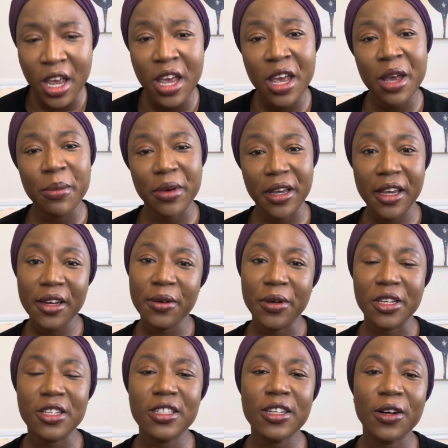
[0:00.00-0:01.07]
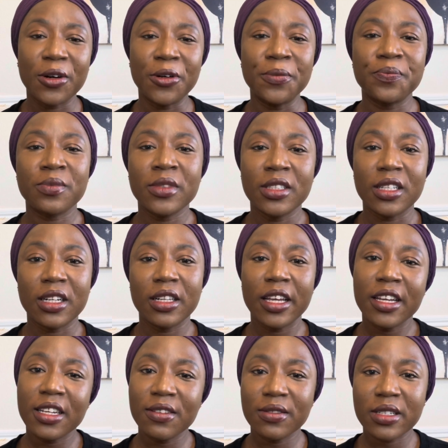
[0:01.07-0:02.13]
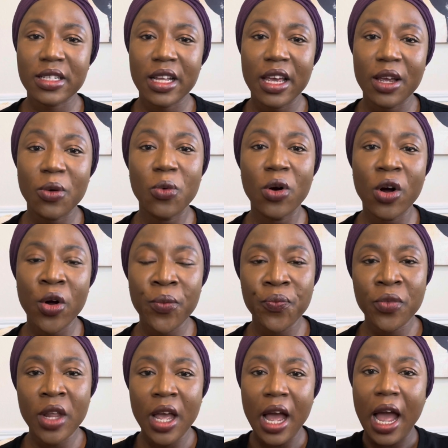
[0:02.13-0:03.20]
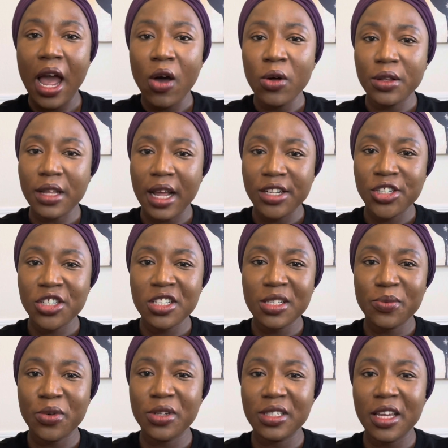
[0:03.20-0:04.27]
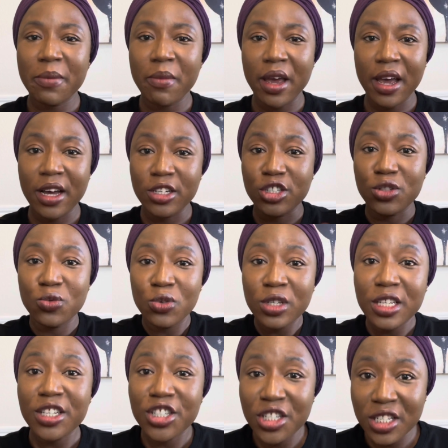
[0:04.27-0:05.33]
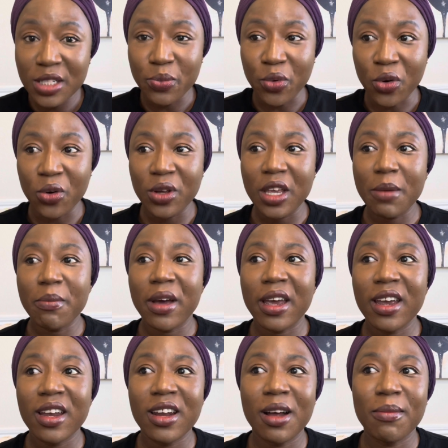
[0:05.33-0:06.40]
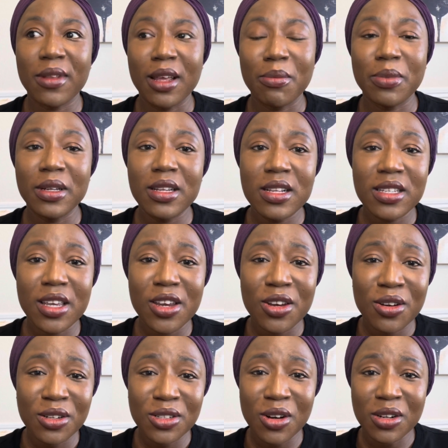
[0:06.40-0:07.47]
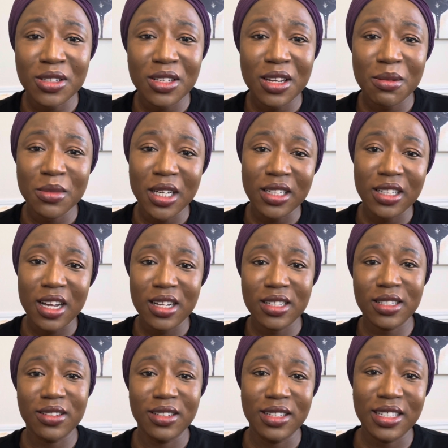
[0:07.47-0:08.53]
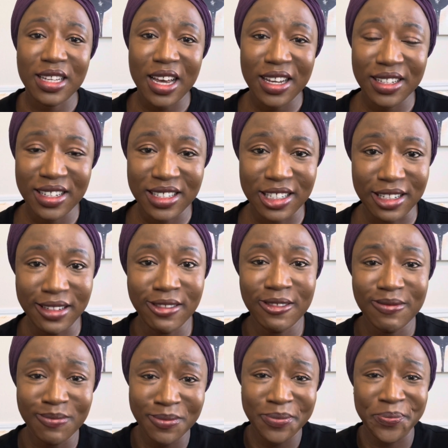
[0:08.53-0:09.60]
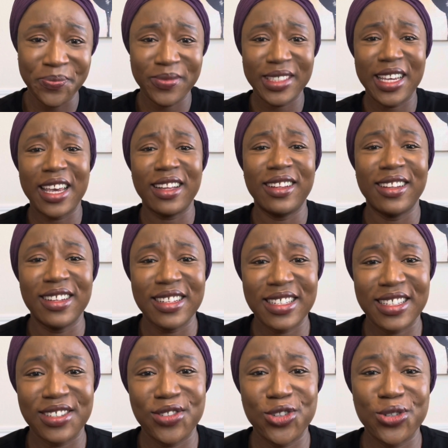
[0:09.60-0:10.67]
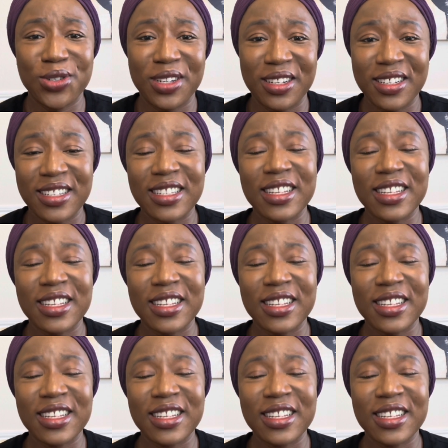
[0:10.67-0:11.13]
But anyway, so the lady was like, well, not cheese ball in my hand, you want eat cheese ball? In my head, I'm like, please, can you not talk to him like that so this guy doesn't kill us and shoot us?